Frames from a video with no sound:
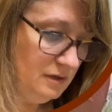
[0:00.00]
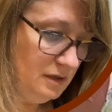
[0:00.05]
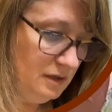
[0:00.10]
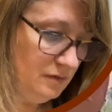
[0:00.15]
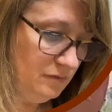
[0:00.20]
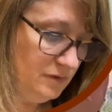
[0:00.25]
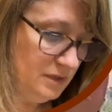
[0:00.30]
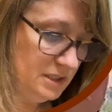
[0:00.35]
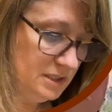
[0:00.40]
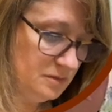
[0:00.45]

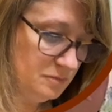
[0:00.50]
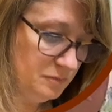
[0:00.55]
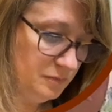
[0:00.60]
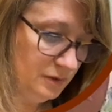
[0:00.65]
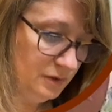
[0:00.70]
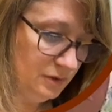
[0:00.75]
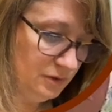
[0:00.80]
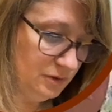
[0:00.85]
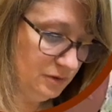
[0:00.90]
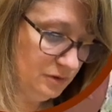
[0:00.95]
this
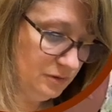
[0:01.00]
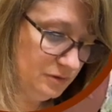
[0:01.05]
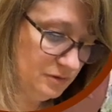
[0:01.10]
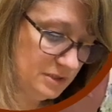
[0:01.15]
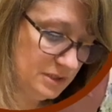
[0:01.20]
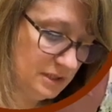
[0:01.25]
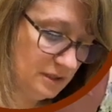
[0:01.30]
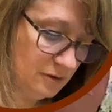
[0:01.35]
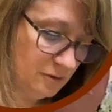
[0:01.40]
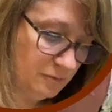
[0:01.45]
blue.
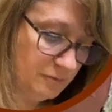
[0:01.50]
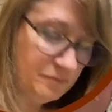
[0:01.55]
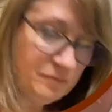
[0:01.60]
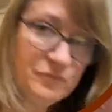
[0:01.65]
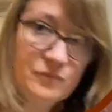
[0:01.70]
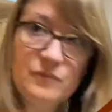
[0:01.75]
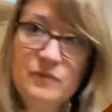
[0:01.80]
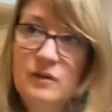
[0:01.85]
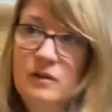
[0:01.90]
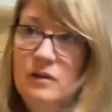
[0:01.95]
So
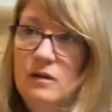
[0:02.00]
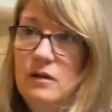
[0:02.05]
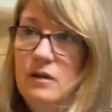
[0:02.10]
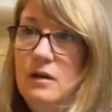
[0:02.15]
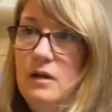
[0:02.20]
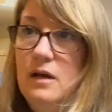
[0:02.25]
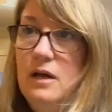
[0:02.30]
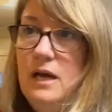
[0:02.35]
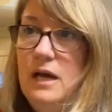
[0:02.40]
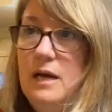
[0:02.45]

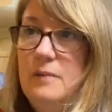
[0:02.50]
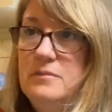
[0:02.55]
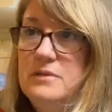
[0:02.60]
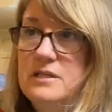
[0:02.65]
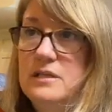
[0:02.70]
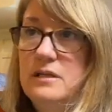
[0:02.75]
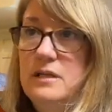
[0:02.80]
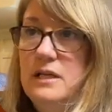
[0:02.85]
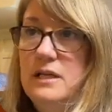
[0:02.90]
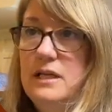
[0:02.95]
I'm
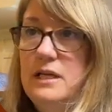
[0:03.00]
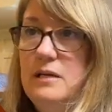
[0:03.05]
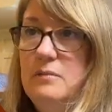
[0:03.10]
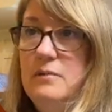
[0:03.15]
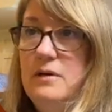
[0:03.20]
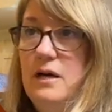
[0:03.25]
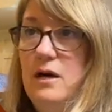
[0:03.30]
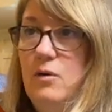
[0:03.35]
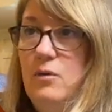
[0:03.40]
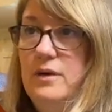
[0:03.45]
just going to
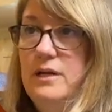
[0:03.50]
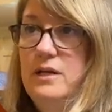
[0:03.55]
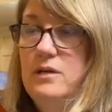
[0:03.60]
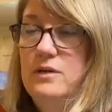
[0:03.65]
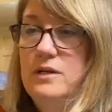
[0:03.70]
keep going.